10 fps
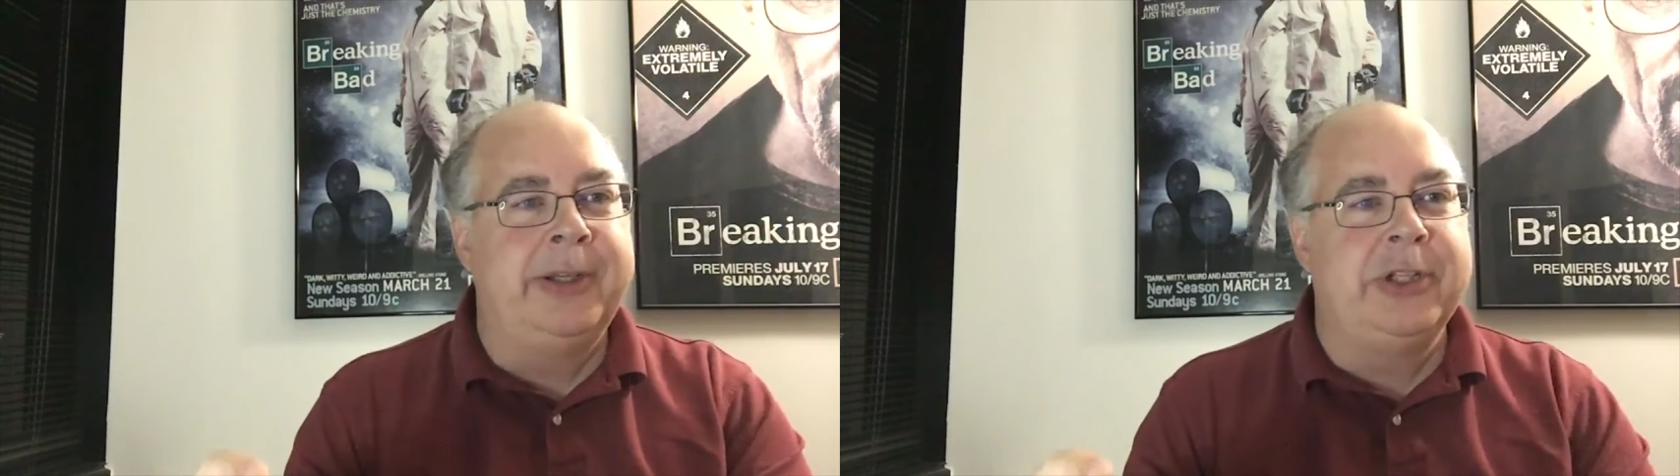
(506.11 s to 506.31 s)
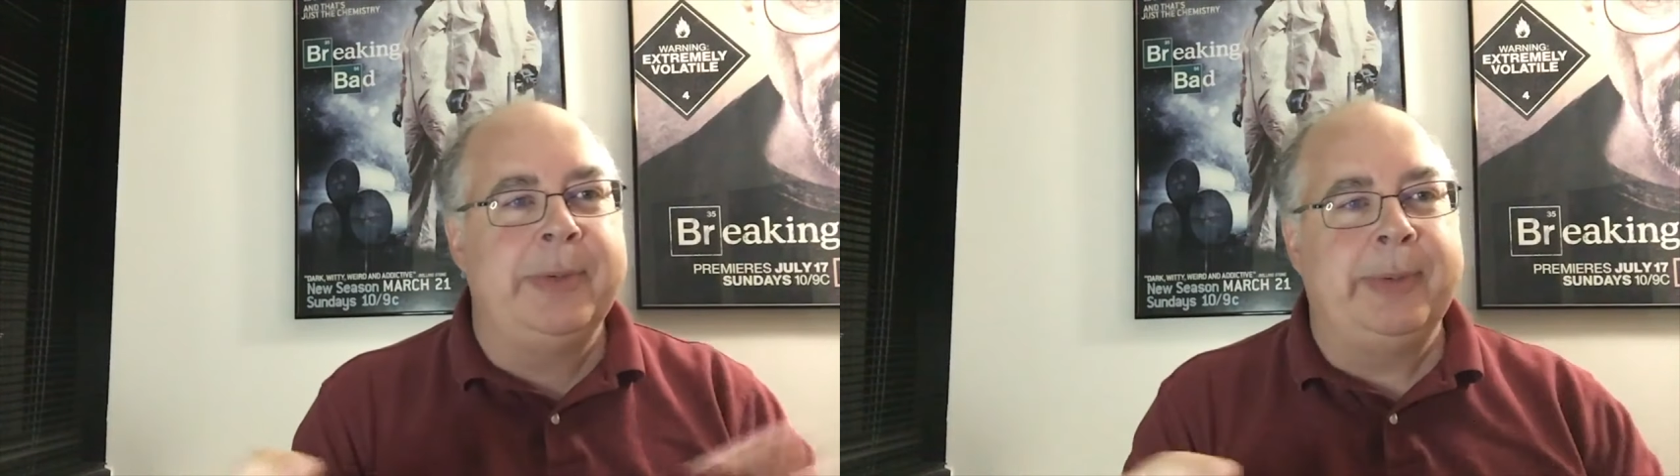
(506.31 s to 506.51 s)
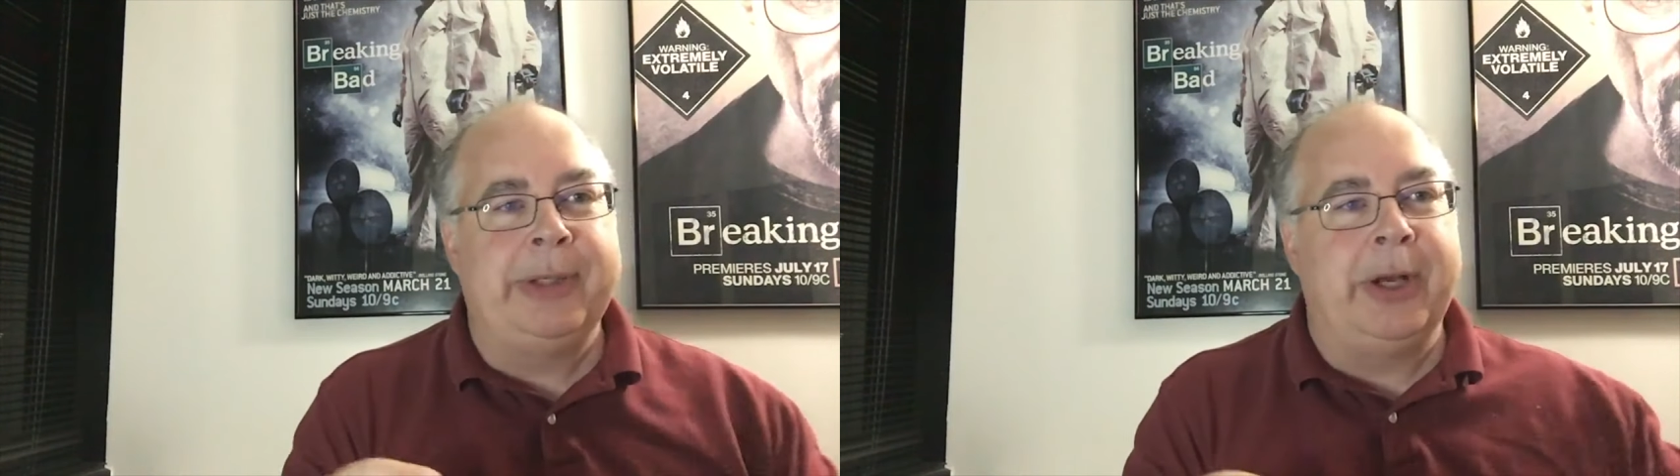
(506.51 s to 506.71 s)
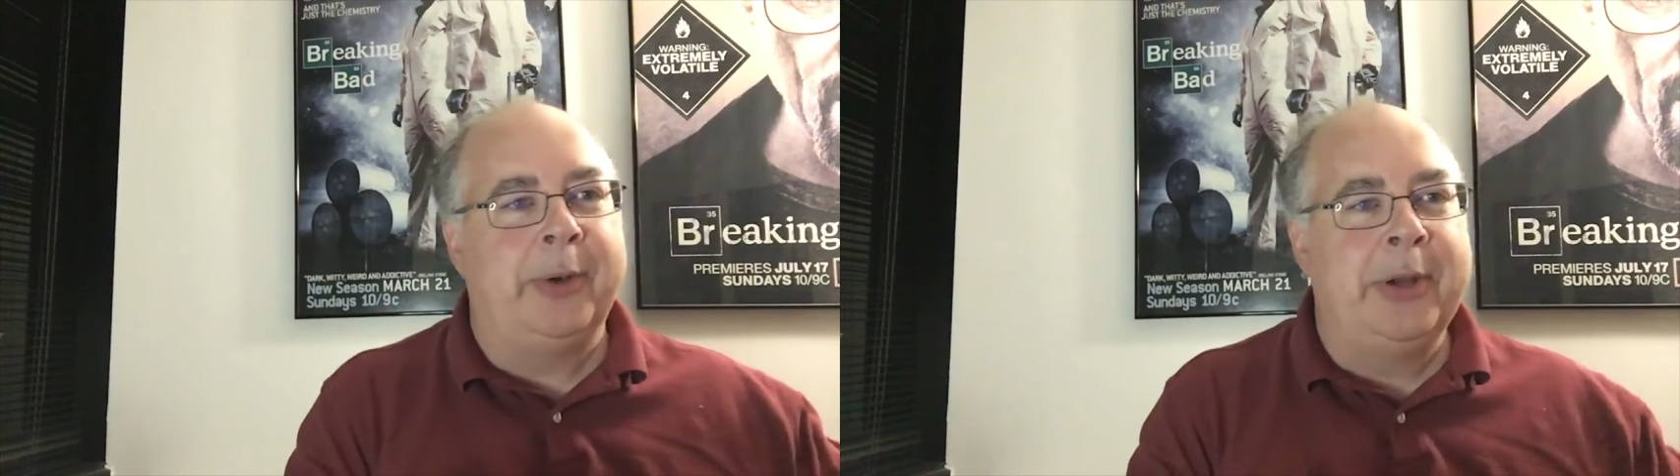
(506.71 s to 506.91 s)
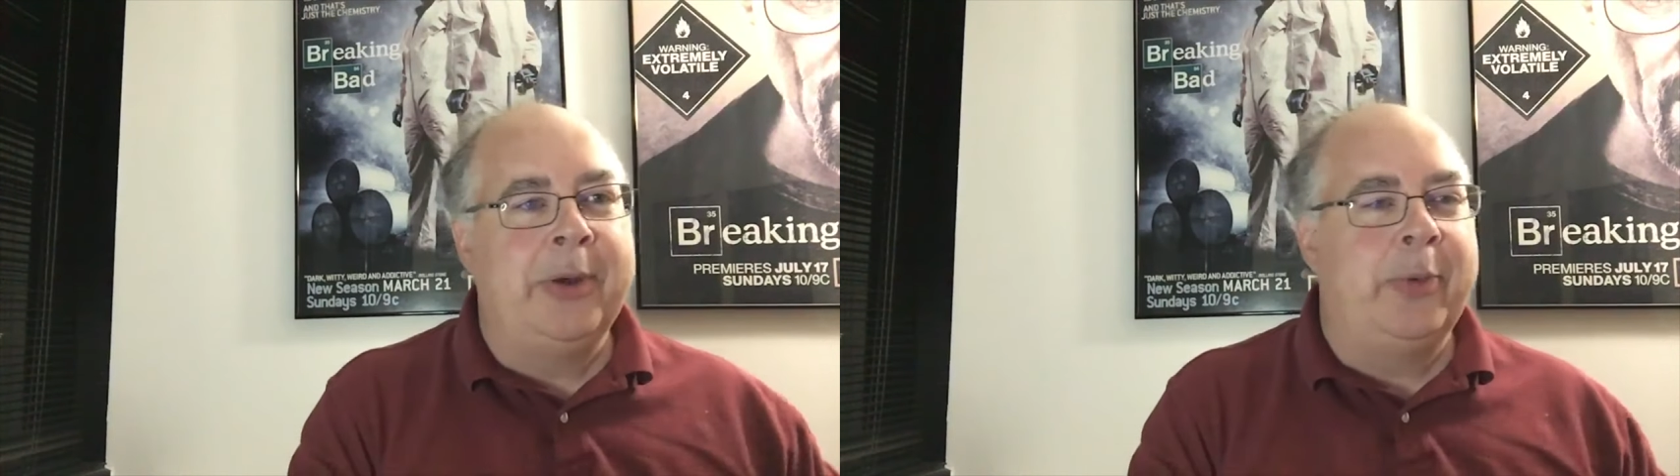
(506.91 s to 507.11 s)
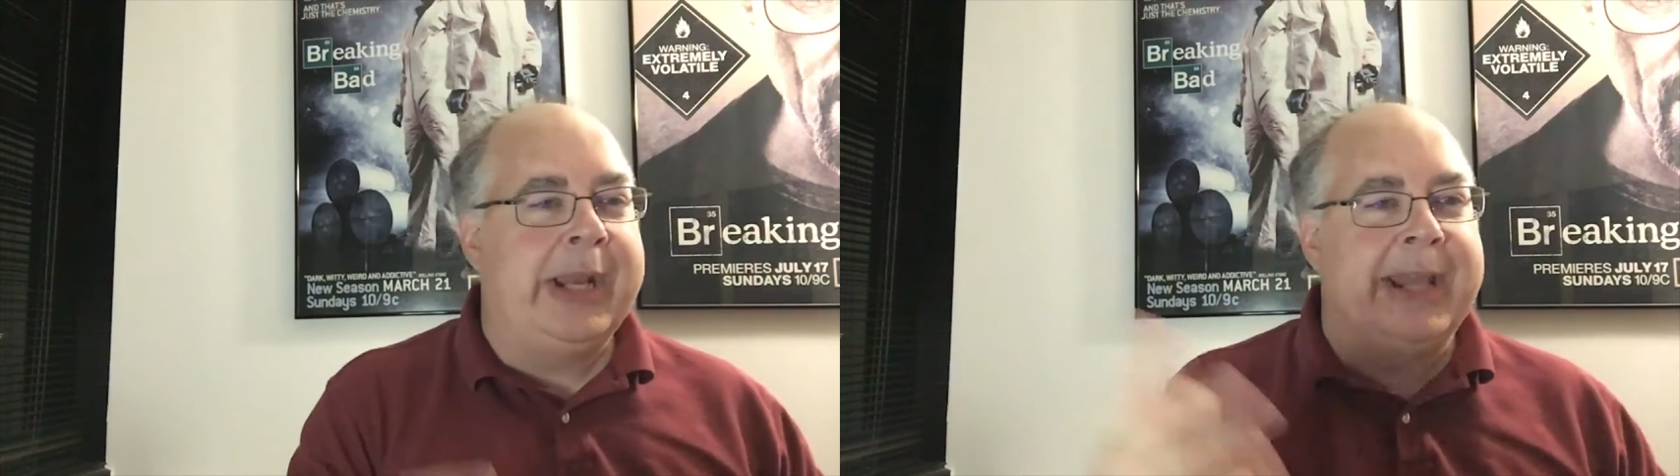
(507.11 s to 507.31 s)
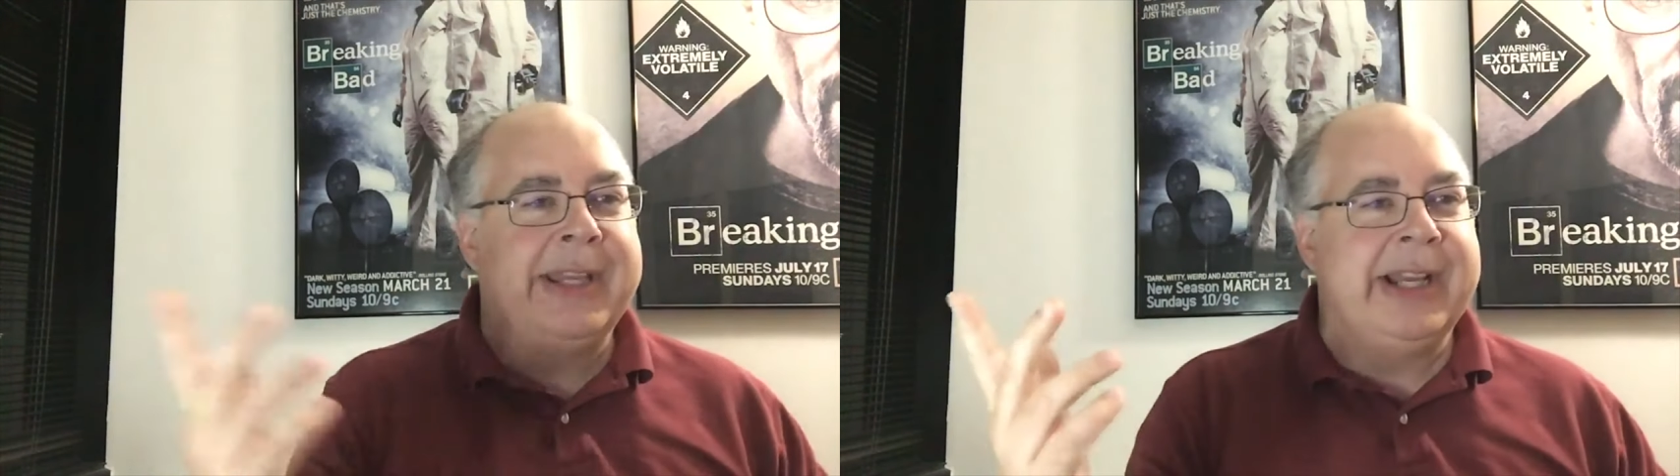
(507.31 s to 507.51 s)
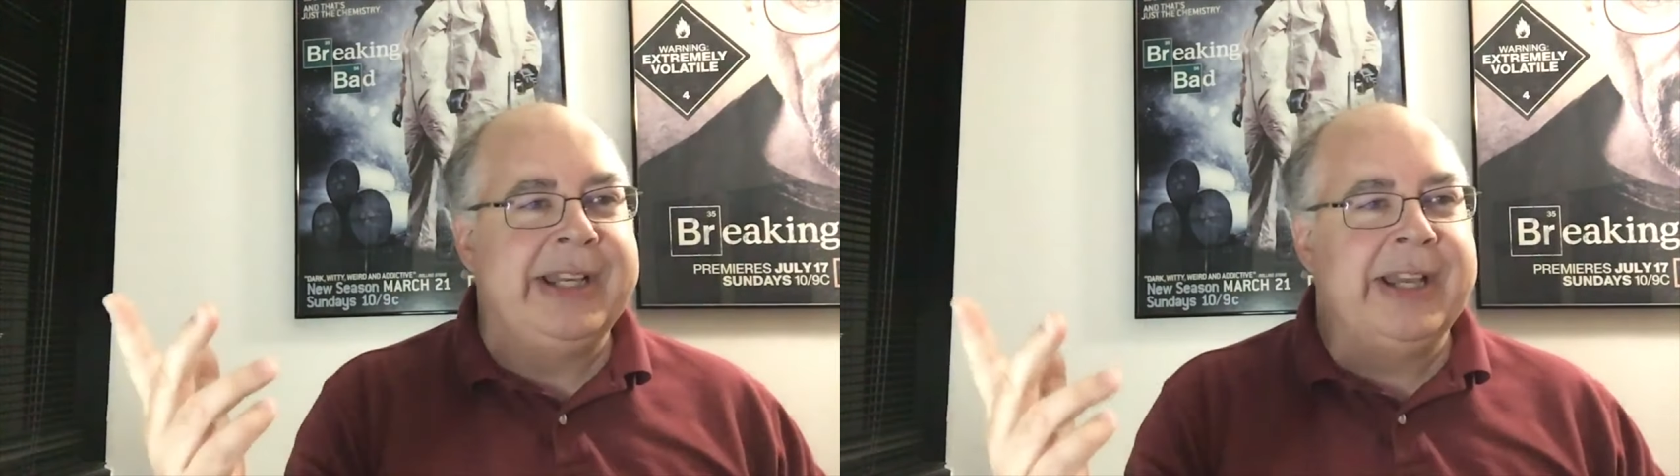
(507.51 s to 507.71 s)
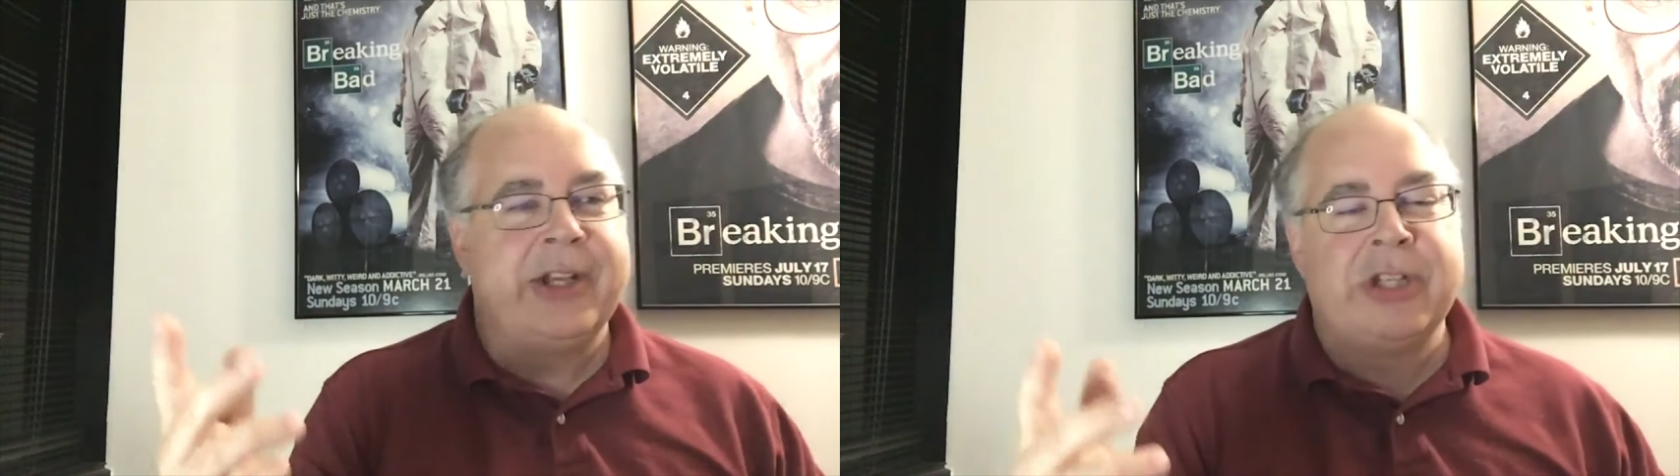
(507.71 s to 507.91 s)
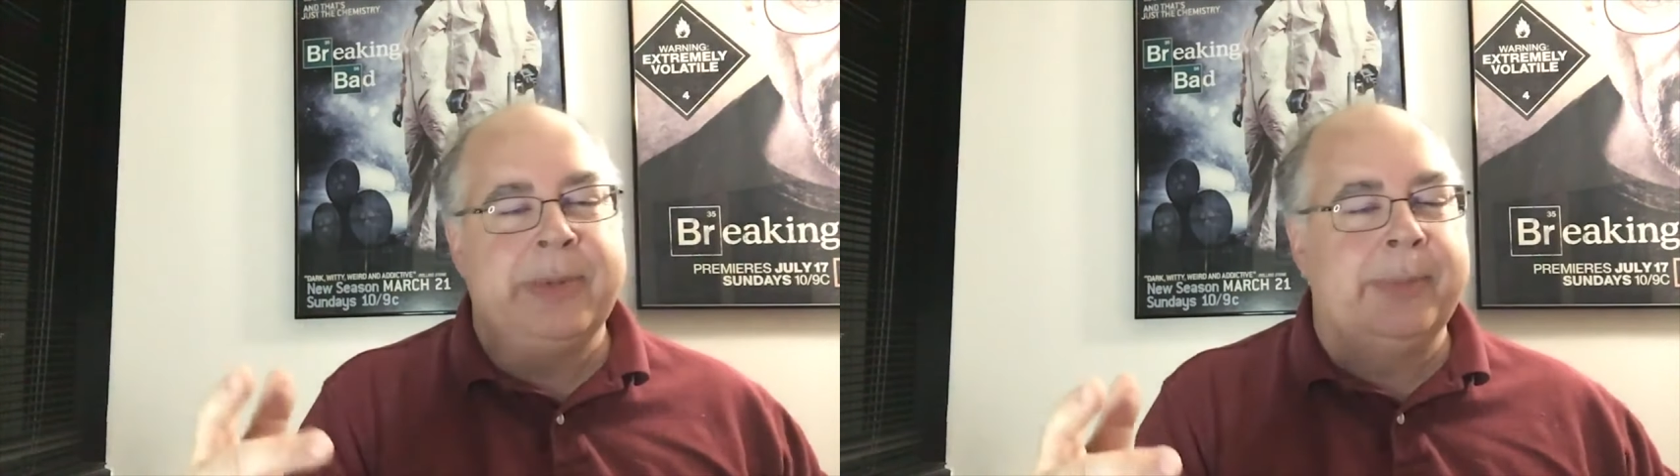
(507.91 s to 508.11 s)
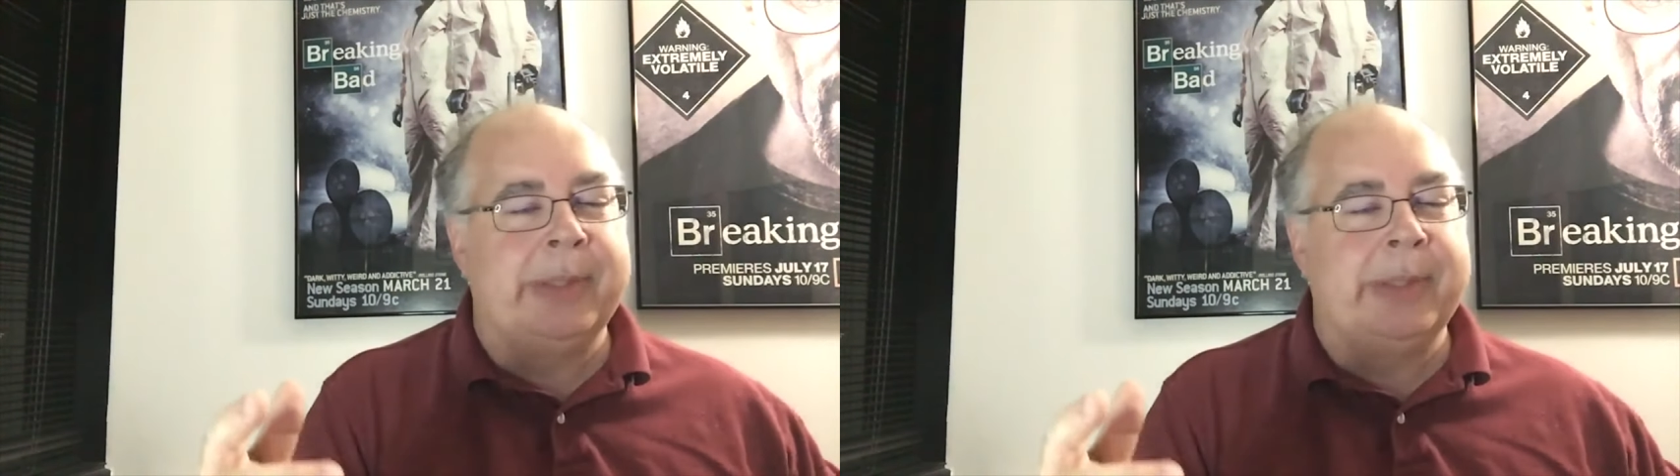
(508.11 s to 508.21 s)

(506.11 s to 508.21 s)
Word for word: Jimmy, you know, we had the idea that Jimmy